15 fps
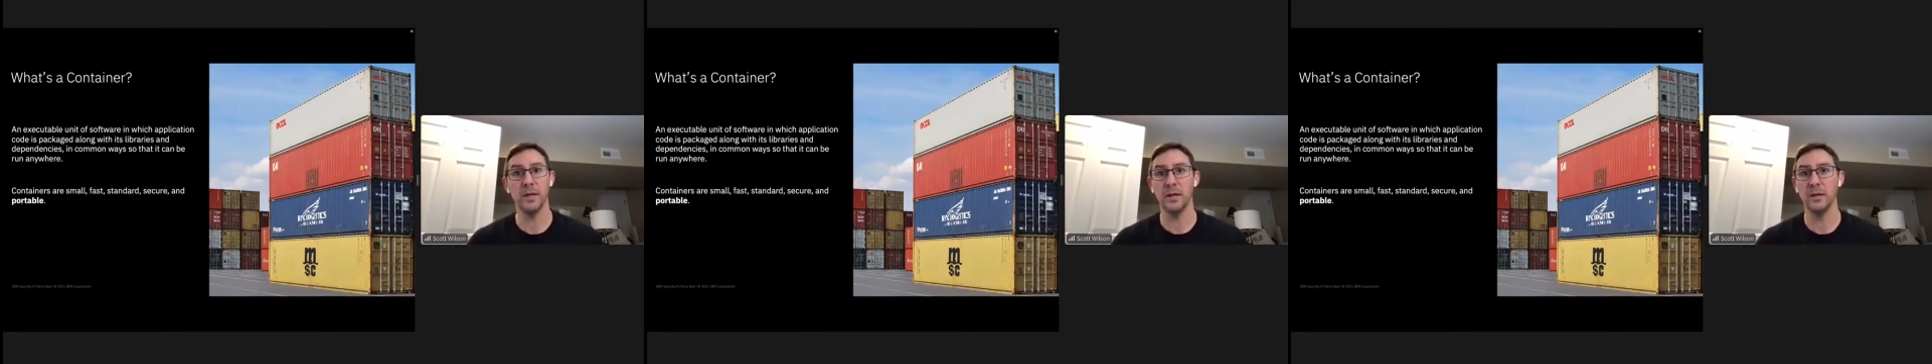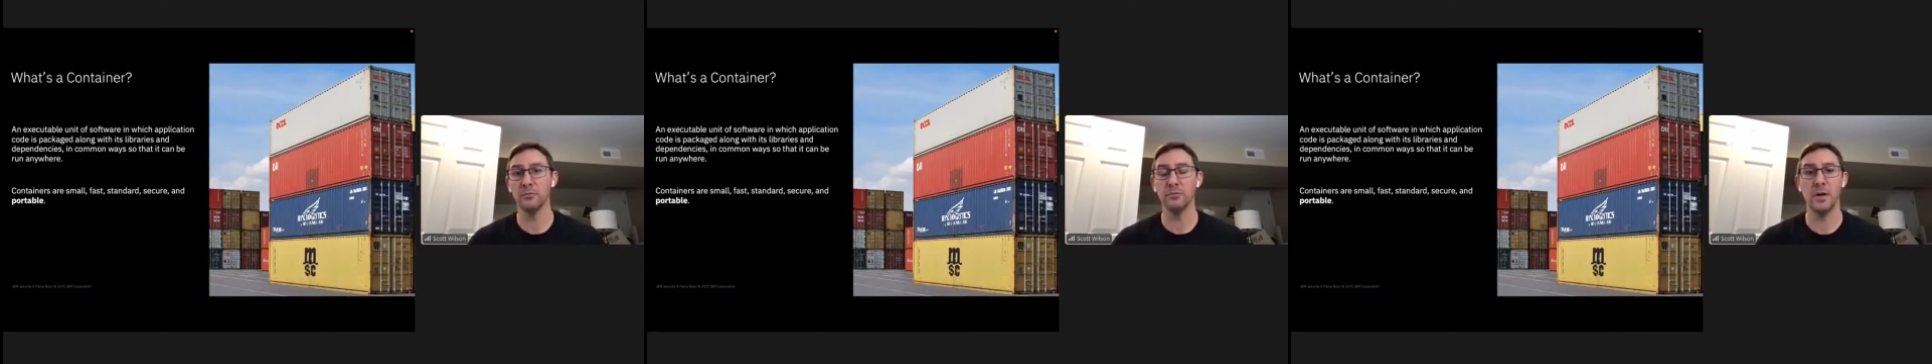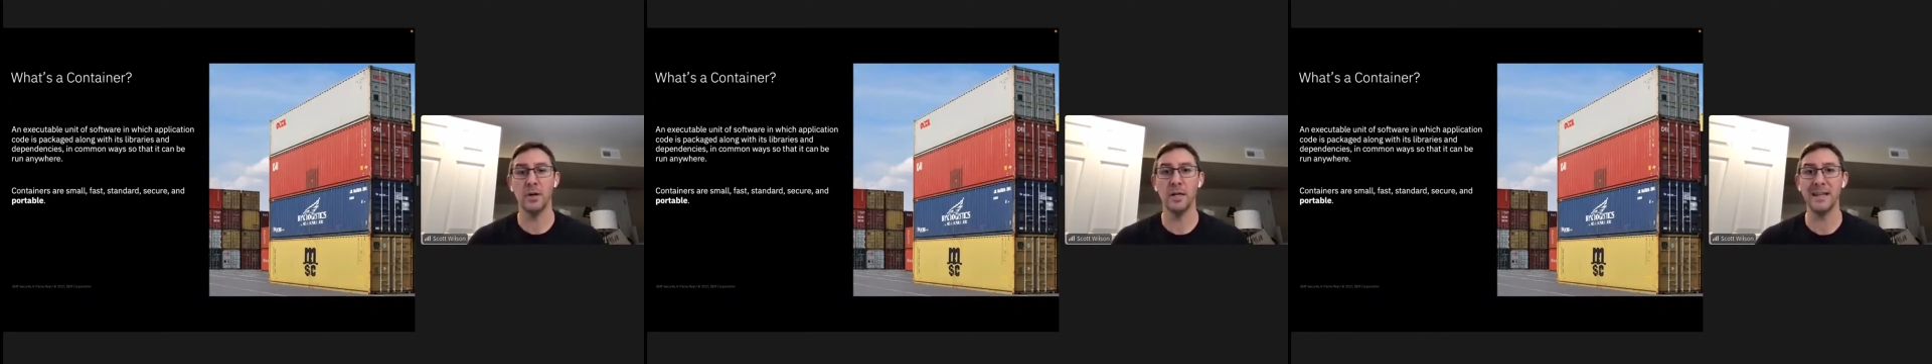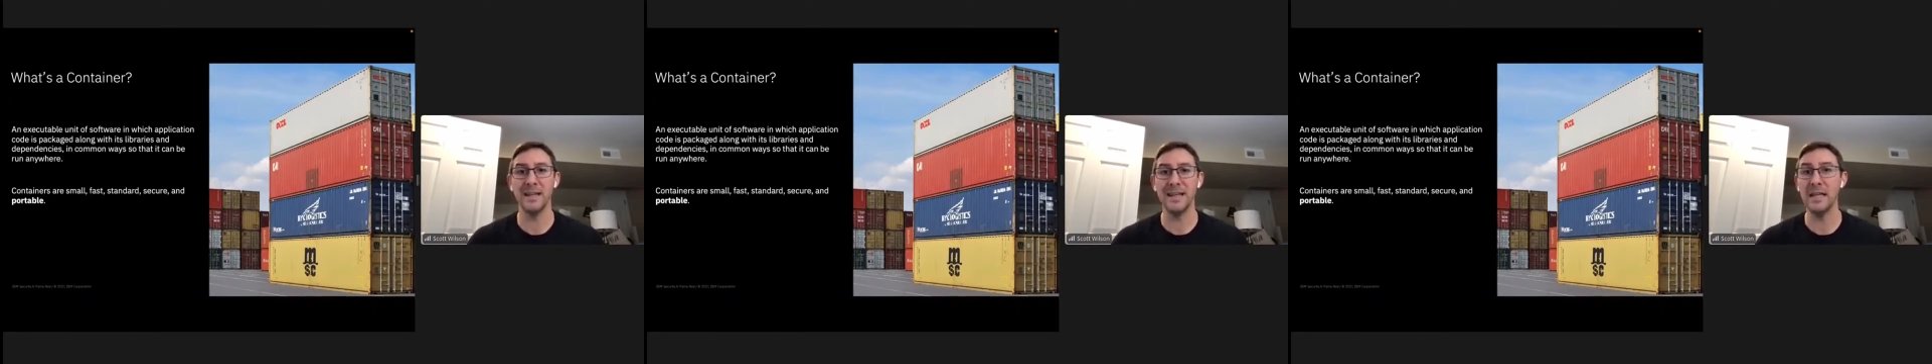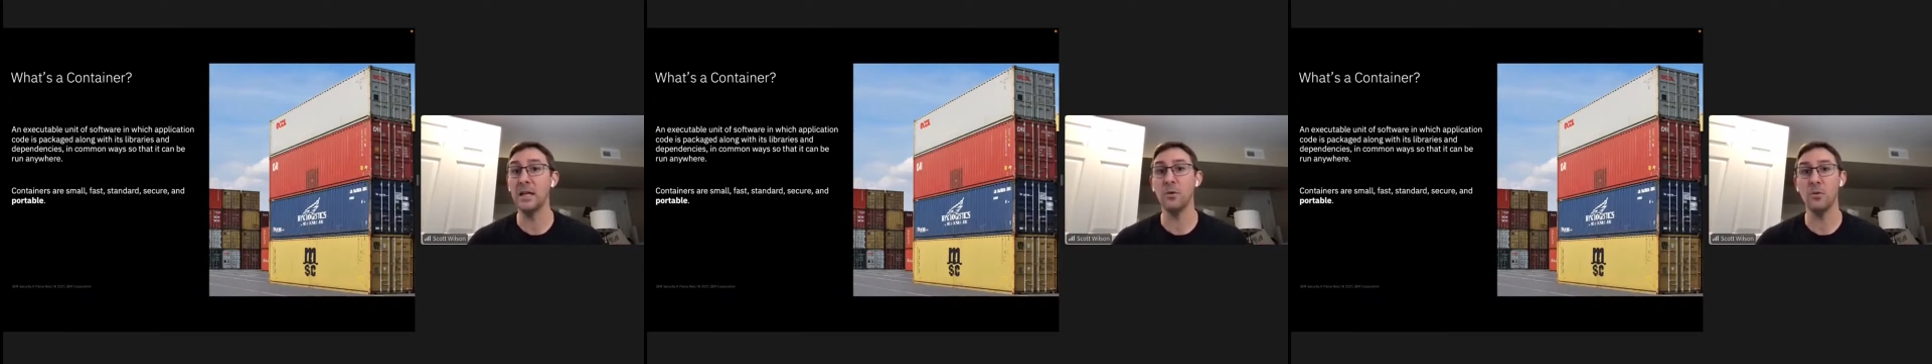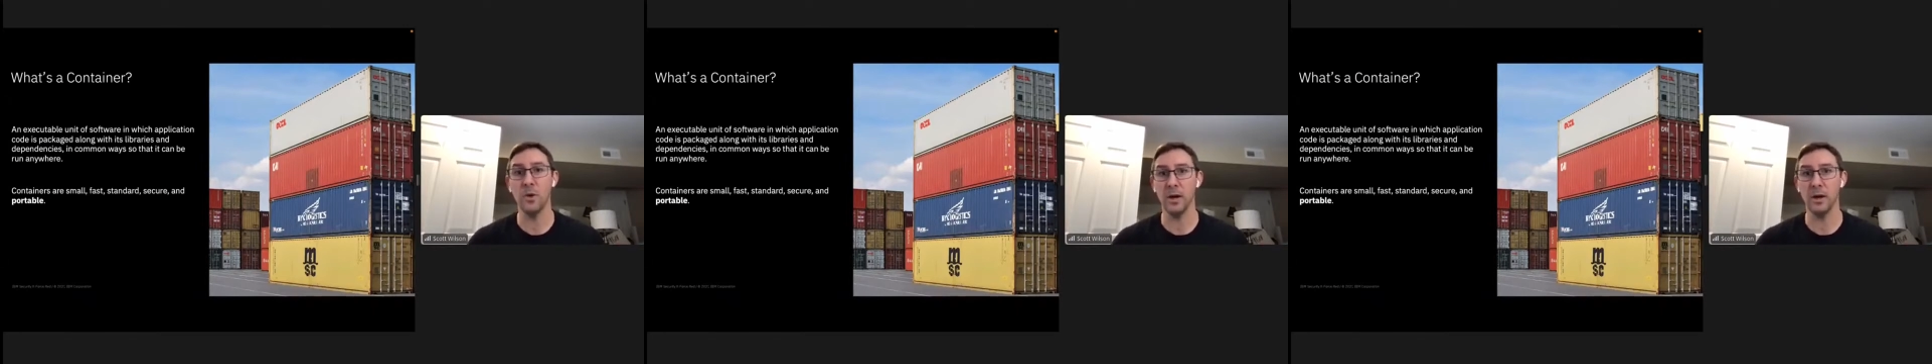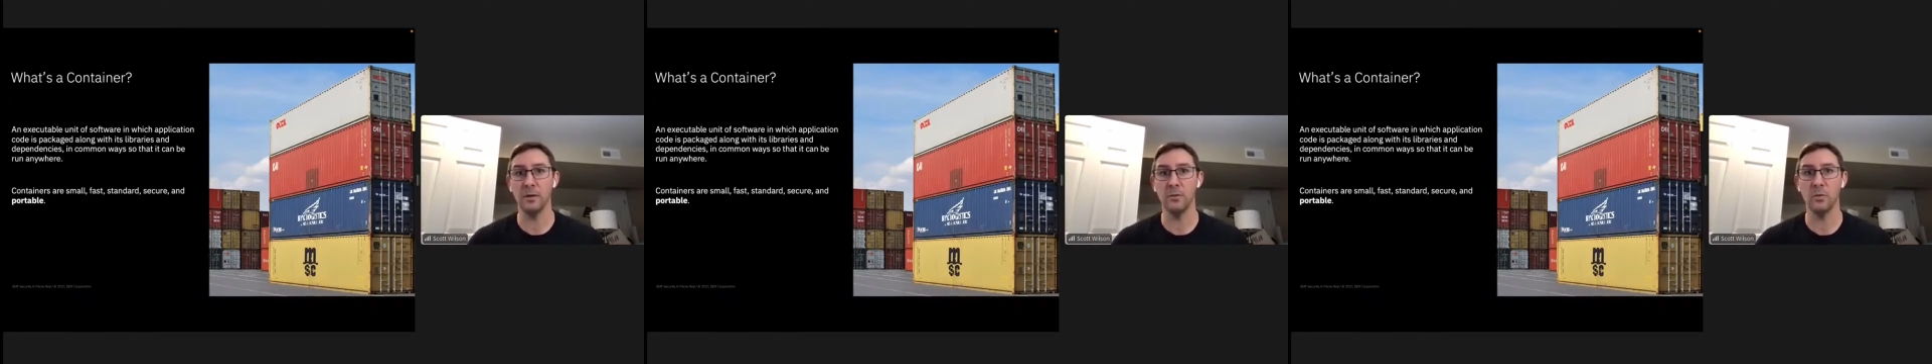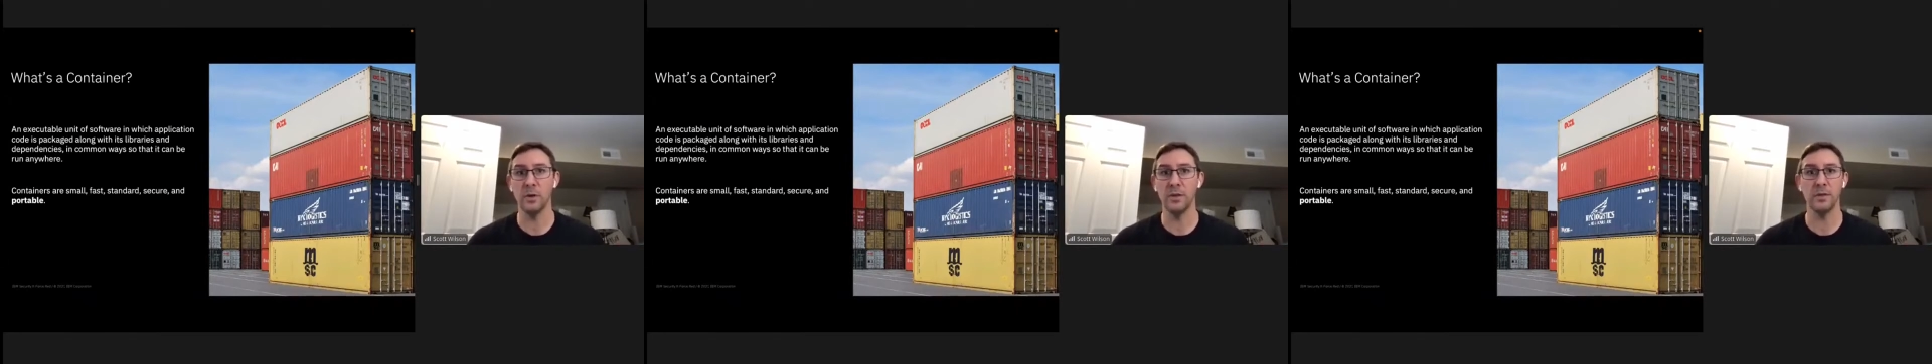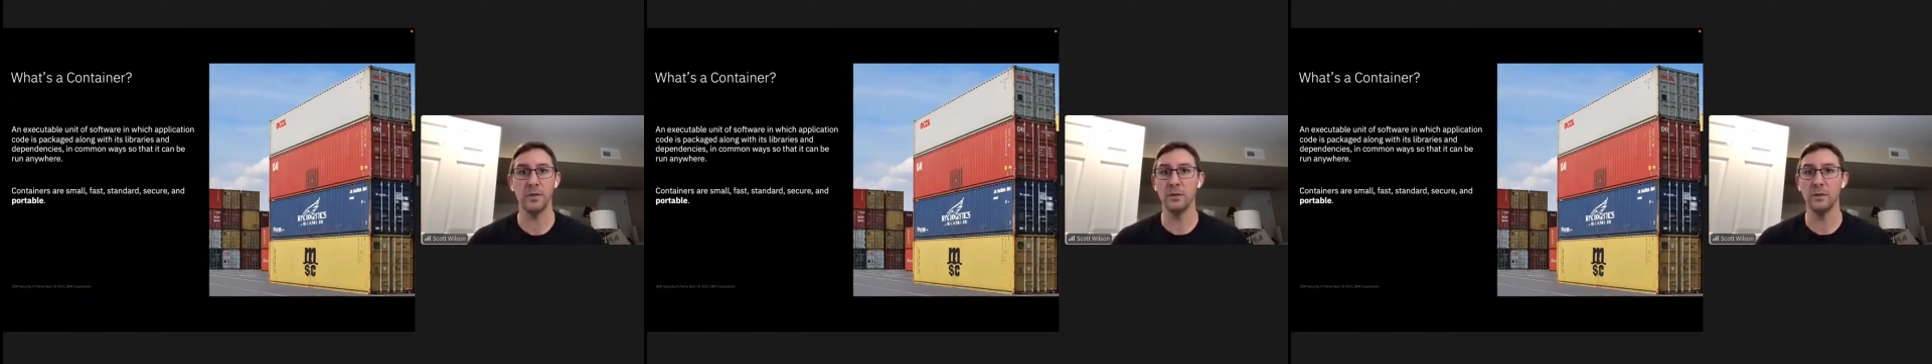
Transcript: that could run anywhere with